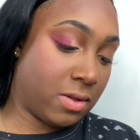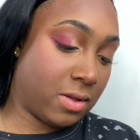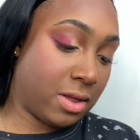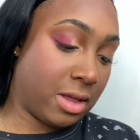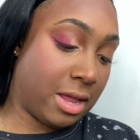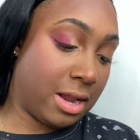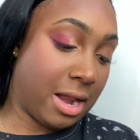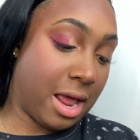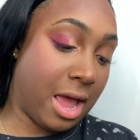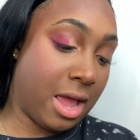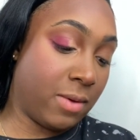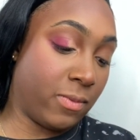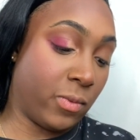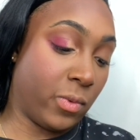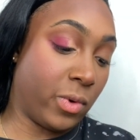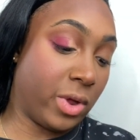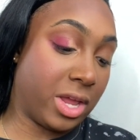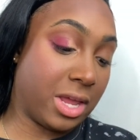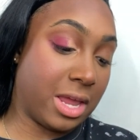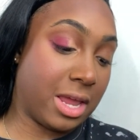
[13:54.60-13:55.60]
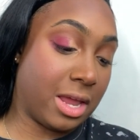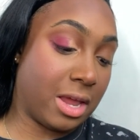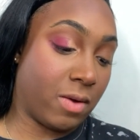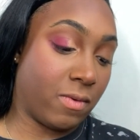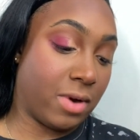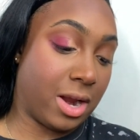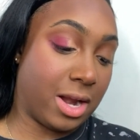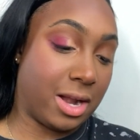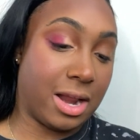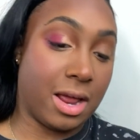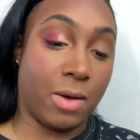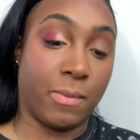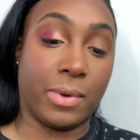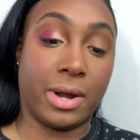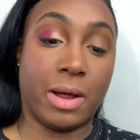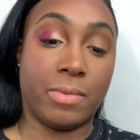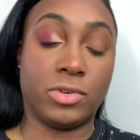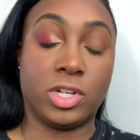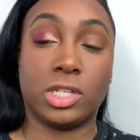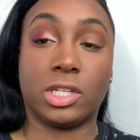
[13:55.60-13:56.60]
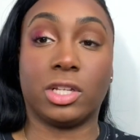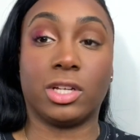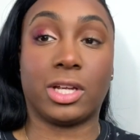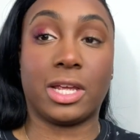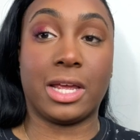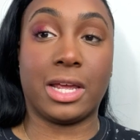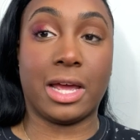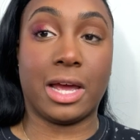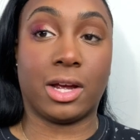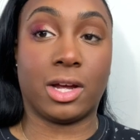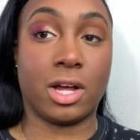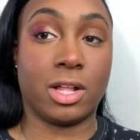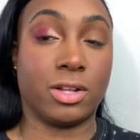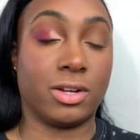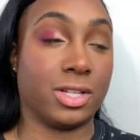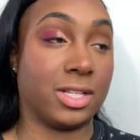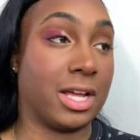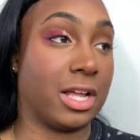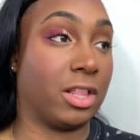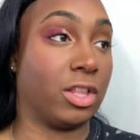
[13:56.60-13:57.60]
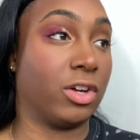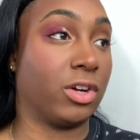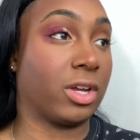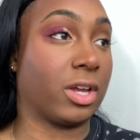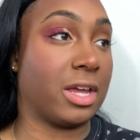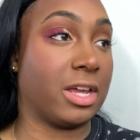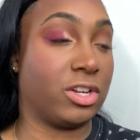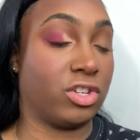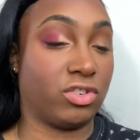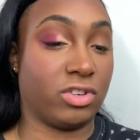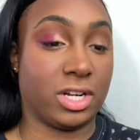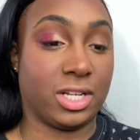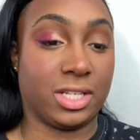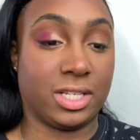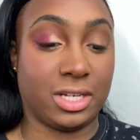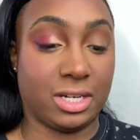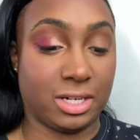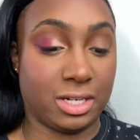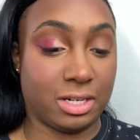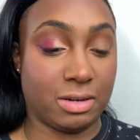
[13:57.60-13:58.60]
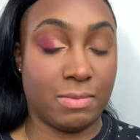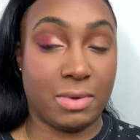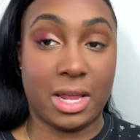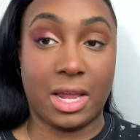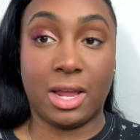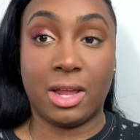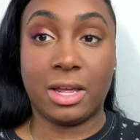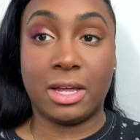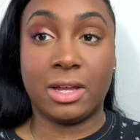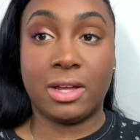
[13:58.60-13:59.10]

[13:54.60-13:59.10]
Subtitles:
And I am winging it right now, but I'm just looking at colors that look interesting to me.